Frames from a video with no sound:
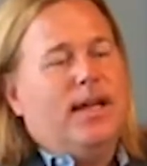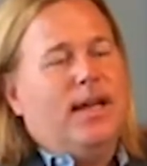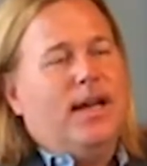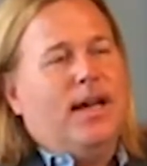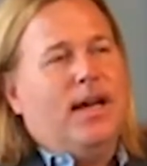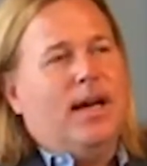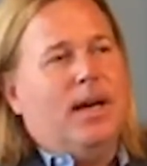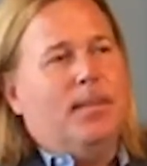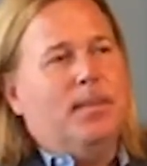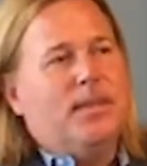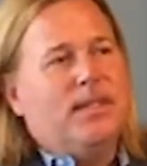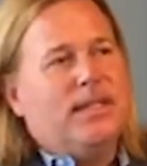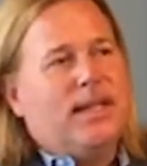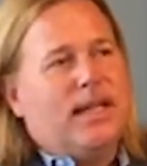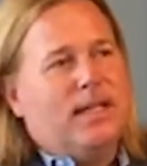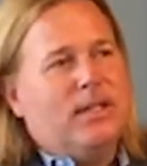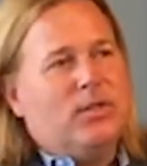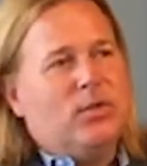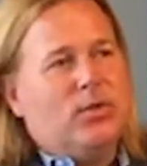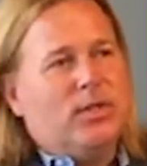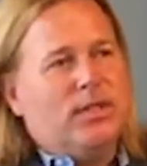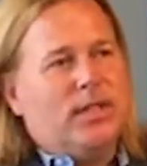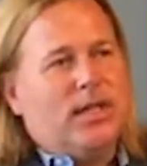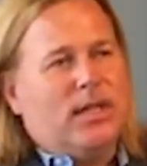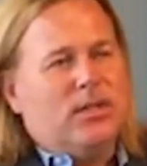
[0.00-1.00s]
It's kind of
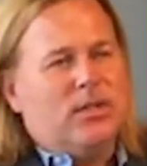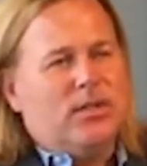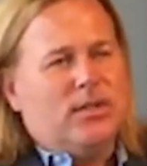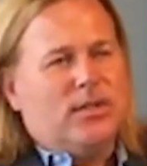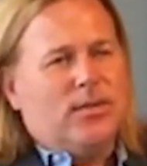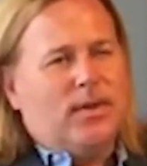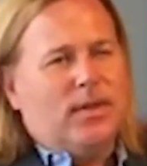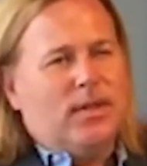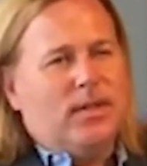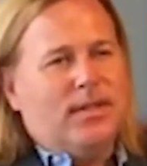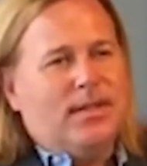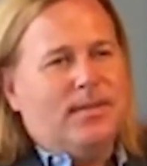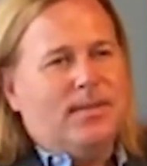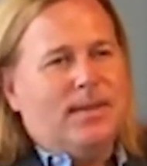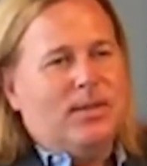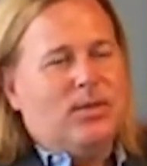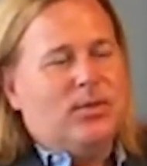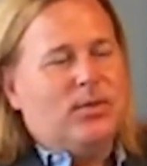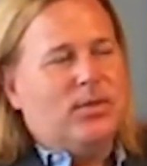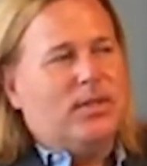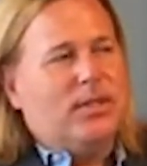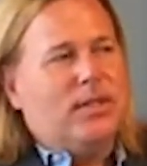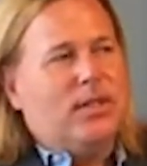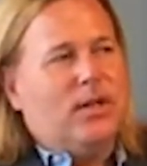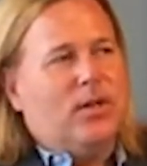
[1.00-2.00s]
interesting. I just read an
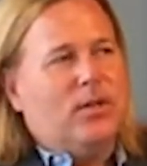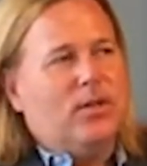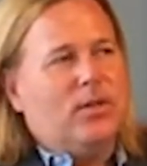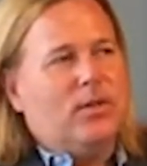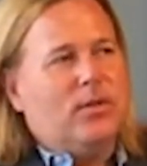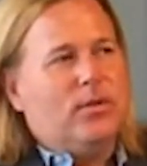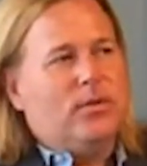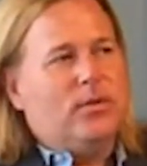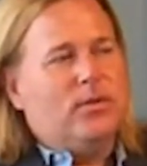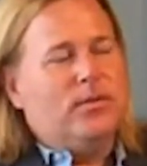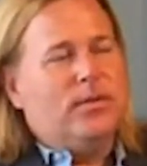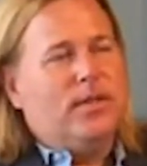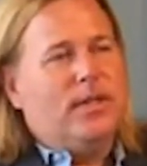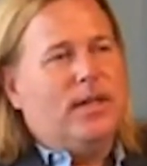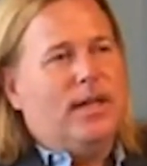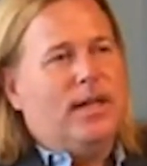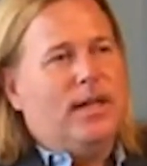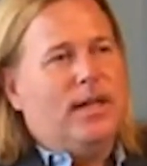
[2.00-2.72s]
interesting article